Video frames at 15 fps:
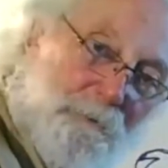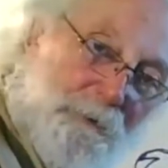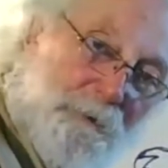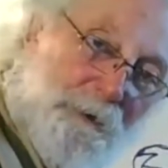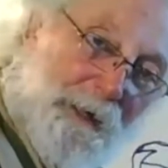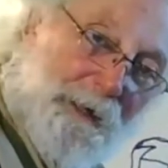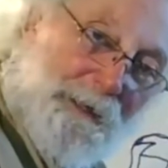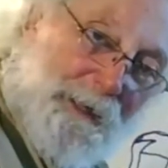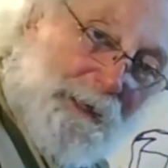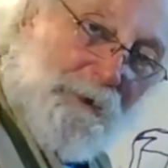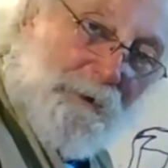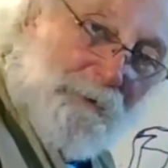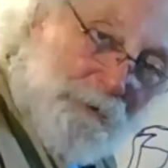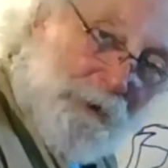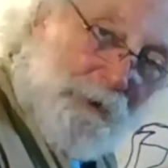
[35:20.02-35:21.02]
The idea
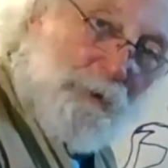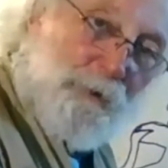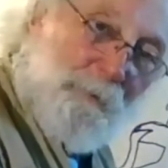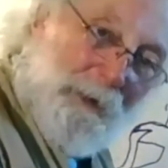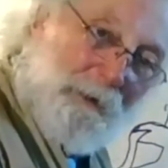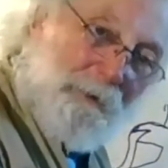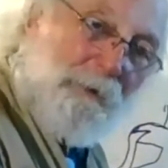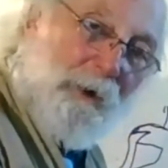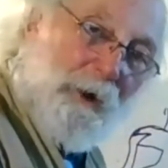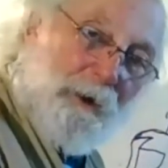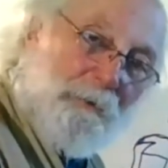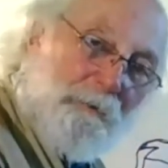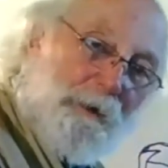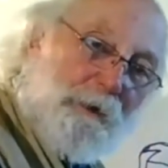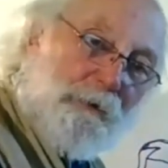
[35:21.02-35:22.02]
is that you mix all
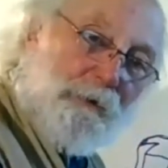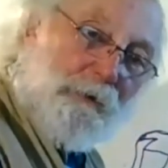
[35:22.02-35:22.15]
of these